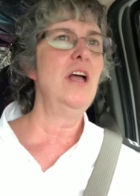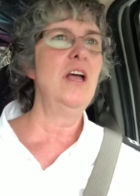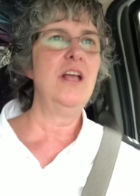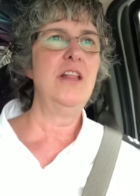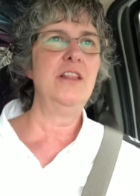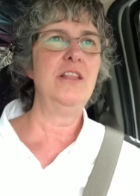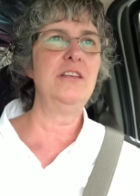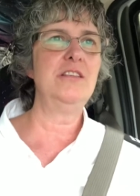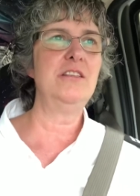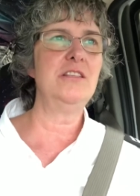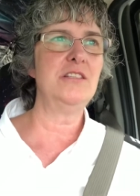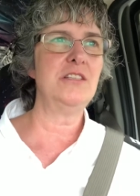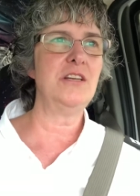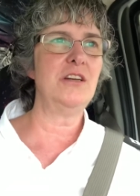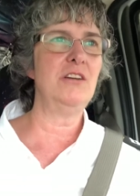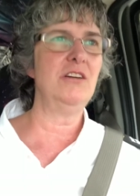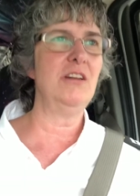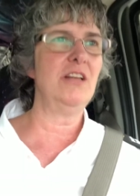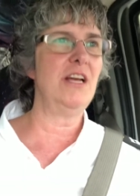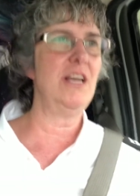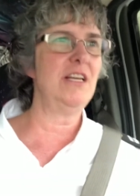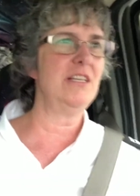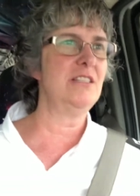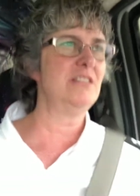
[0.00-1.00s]
this is our
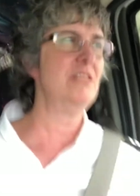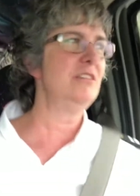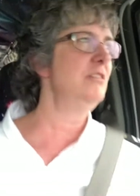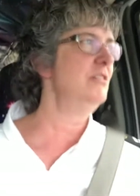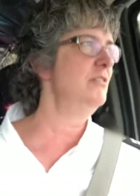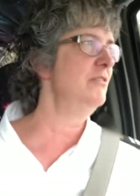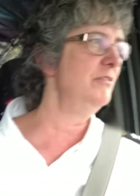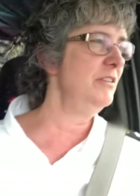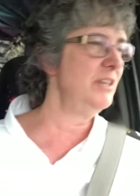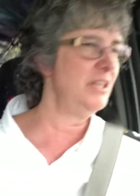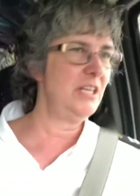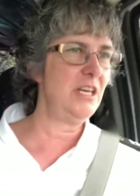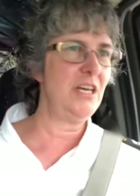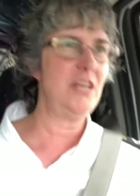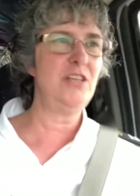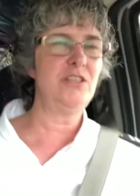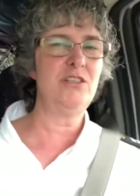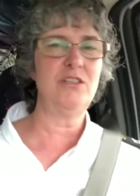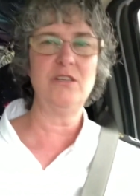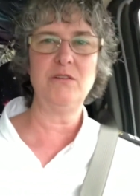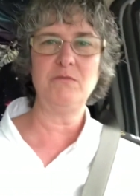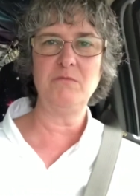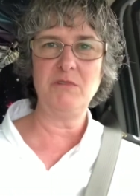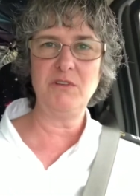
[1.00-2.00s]
last little
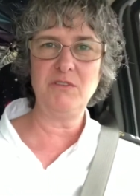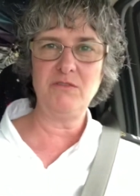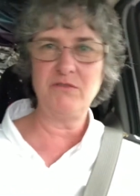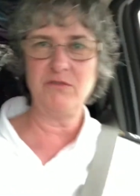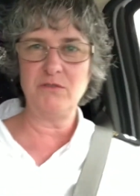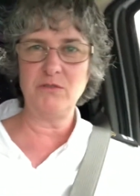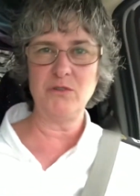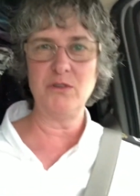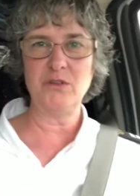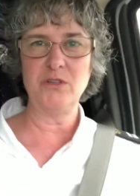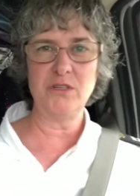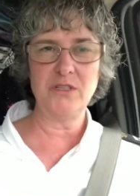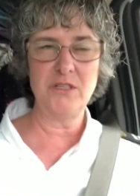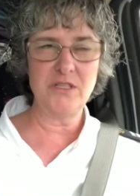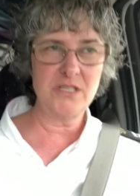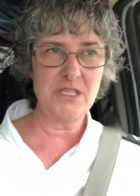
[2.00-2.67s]
vacation before